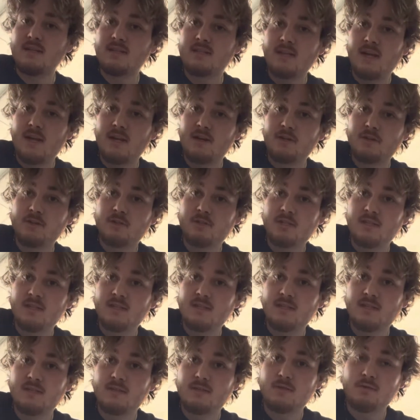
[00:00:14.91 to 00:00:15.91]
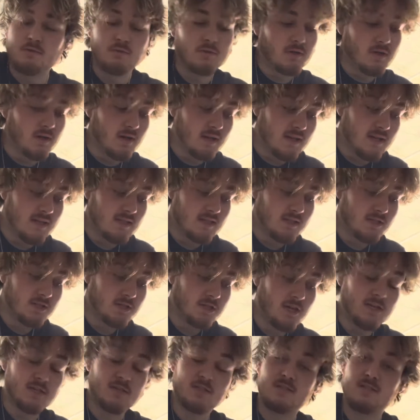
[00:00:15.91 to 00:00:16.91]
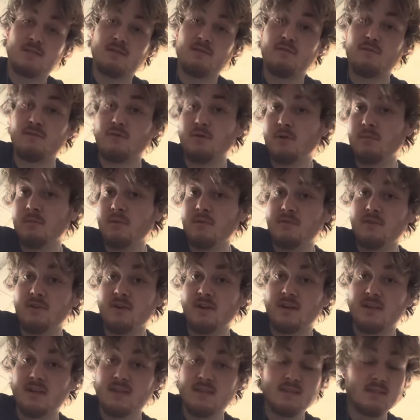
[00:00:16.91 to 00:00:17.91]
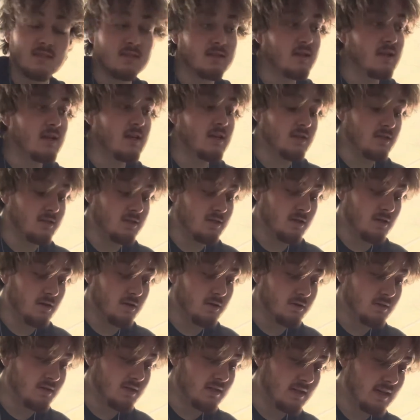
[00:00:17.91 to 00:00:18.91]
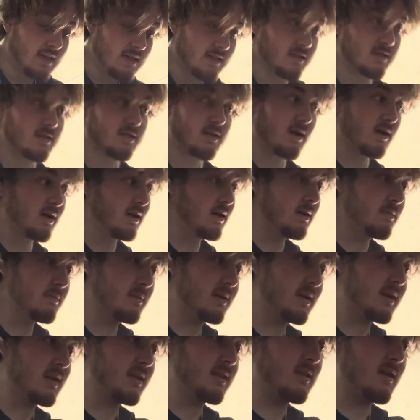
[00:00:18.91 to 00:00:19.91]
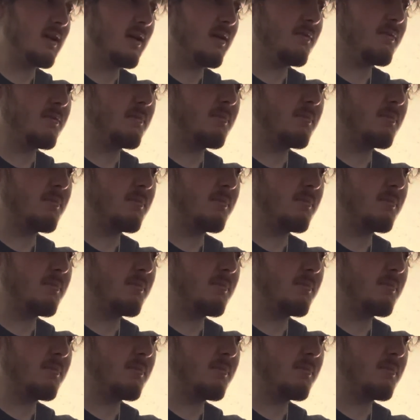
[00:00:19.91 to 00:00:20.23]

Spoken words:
energy to cookies and changes the form of cookies. So to get started, I'm going to get the oven